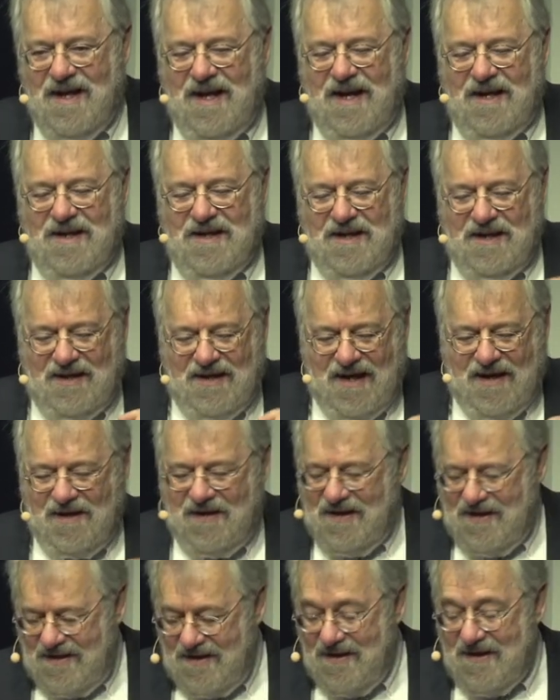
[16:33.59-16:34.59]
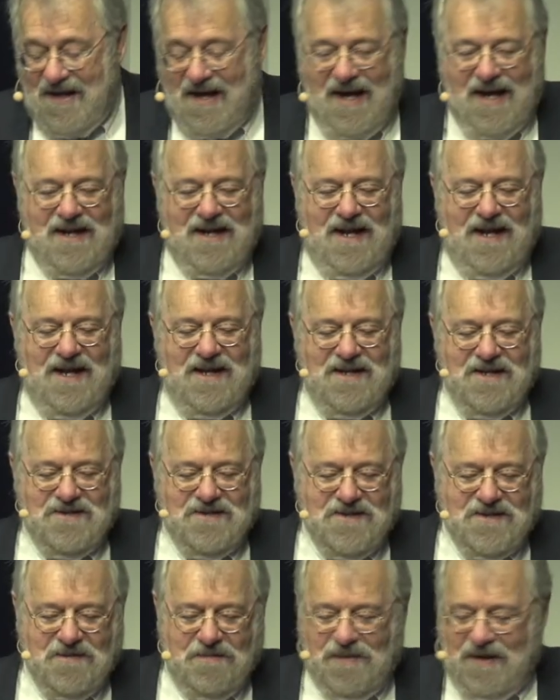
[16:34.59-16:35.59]
And he came, he did that, and
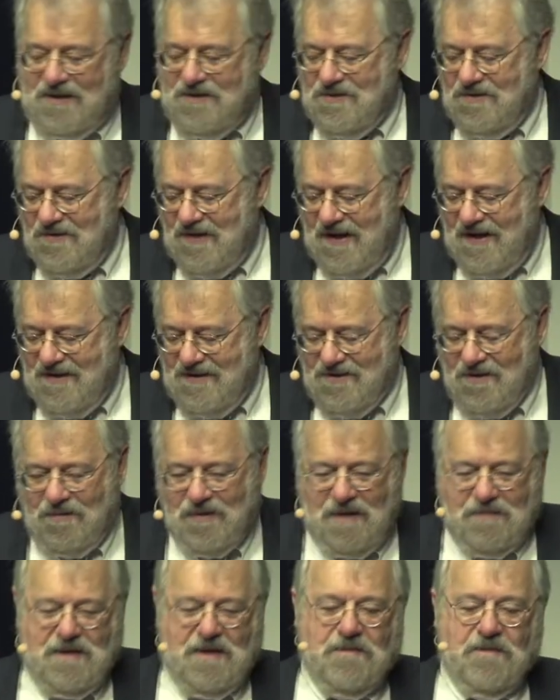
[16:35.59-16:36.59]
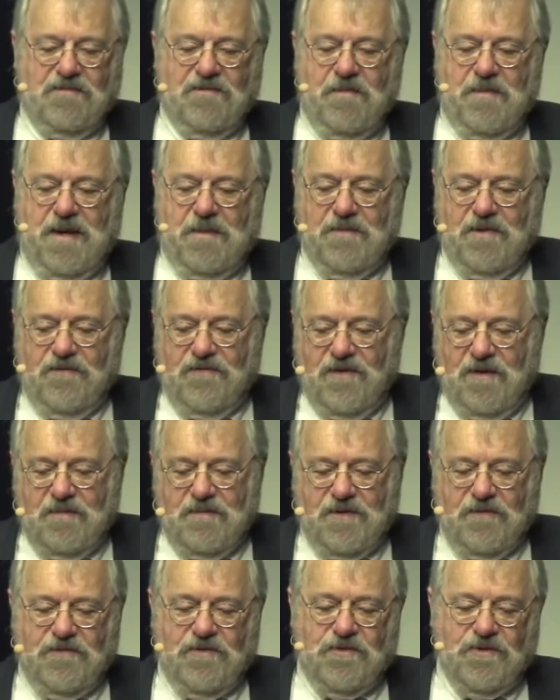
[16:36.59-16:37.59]
this is the picture that so many people remember
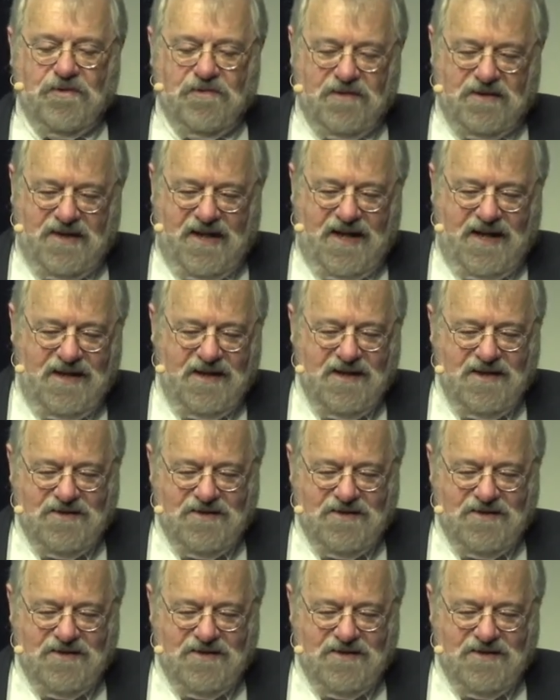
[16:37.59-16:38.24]
from the funeral day,